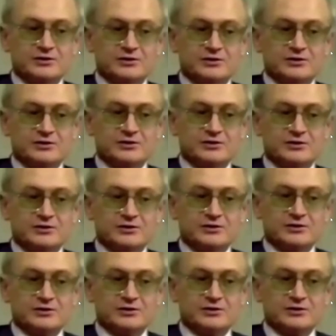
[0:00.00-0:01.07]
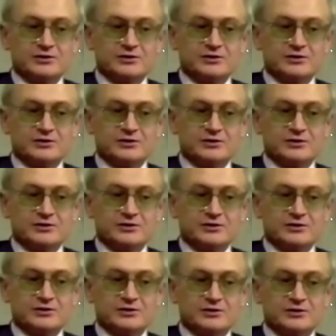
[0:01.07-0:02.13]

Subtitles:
[no speech]